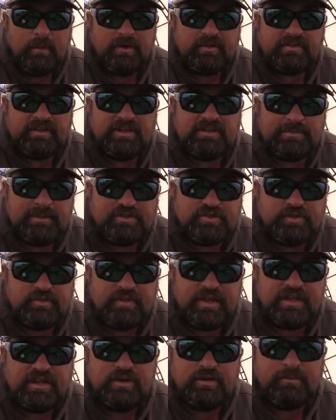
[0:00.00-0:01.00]
want to say a special
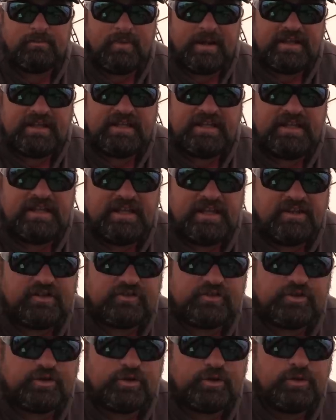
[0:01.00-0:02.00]
thank you to Mikey and
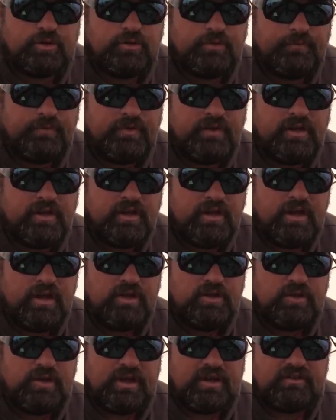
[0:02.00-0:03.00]
his crew.
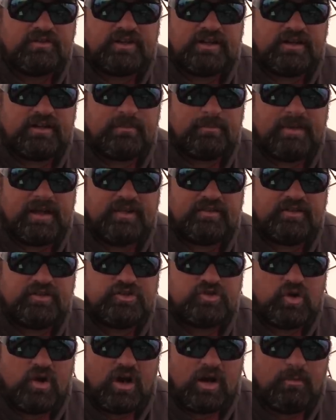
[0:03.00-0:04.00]
You guys did an
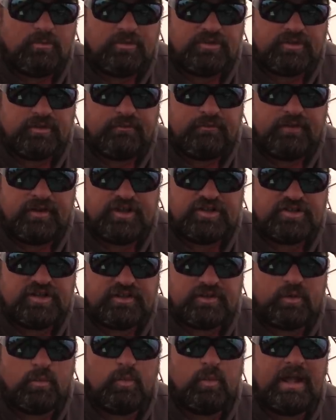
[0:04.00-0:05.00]
amazing job with the fish
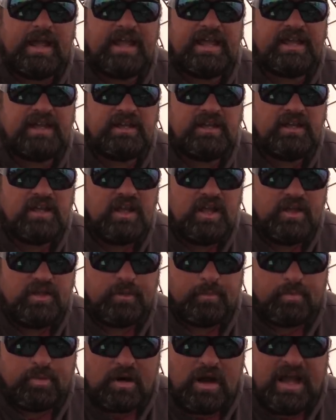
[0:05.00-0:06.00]
at the weigh-in,
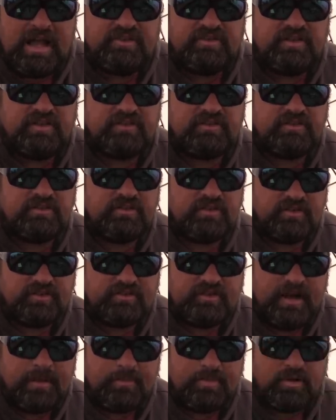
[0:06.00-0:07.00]
the prizes, the
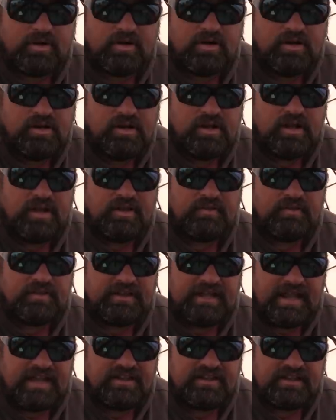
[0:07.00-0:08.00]
supper, the
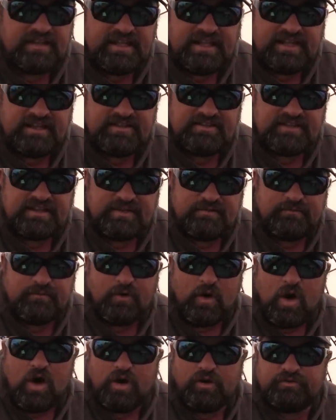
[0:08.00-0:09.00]
getting the kids
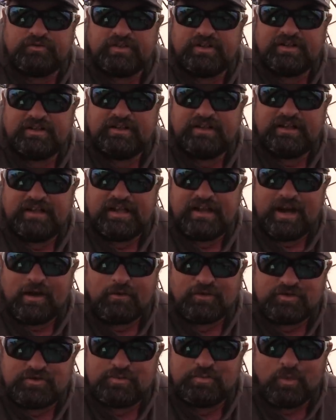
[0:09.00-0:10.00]
involved in
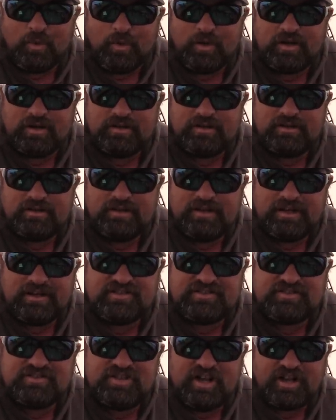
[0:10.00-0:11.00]
our sport.
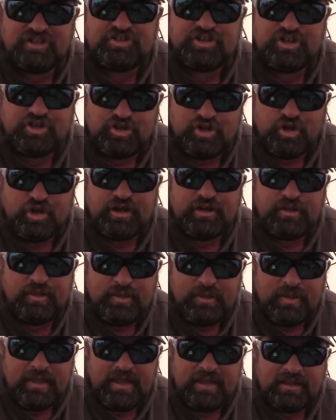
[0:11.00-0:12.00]
It's such a good
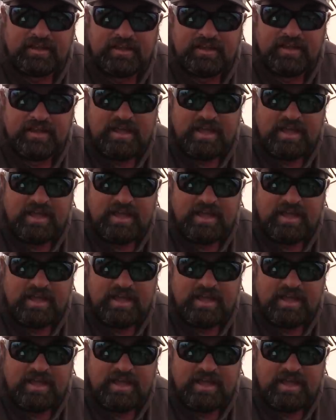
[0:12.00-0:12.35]
thing.